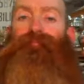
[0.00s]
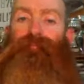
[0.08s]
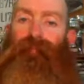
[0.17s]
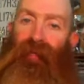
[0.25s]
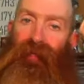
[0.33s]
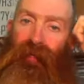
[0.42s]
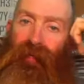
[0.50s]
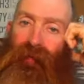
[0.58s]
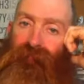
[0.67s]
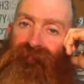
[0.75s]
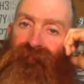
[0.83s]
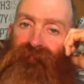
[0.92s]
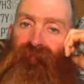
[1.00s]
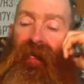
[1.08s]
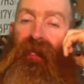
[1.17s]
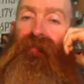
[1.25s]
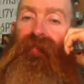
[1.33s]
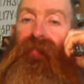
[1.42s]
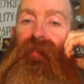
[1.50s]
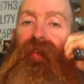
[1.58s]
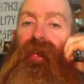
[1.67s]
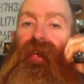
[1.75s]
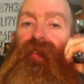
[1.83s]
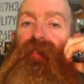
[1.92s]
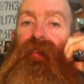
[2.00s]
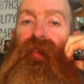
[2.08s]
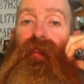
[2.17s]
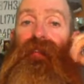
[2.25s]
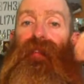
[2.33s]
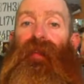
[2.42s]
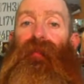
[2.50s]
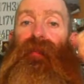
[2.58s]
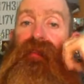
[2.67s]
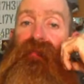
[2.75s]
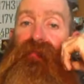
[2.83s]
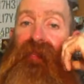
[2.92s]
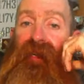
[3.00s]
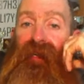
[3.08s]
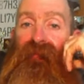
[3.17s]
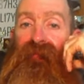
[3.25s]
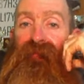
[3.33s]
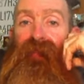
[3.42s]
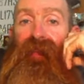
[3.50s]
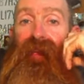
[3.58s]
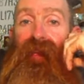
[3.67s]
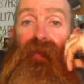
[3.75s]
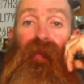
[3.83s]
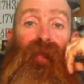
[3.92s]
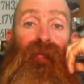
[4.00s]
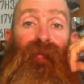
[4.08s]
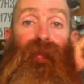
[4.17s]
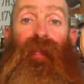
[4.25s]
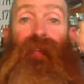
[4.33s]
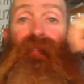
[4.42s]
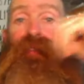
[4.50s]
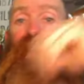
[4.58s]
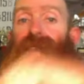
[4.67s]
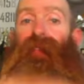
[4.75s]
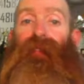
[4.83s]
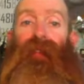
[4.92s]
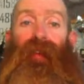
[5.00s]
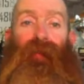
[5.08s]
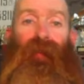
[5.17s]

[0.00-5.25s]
when after you do that. And then I slept on it funny. Had a good day at footy yesterday, so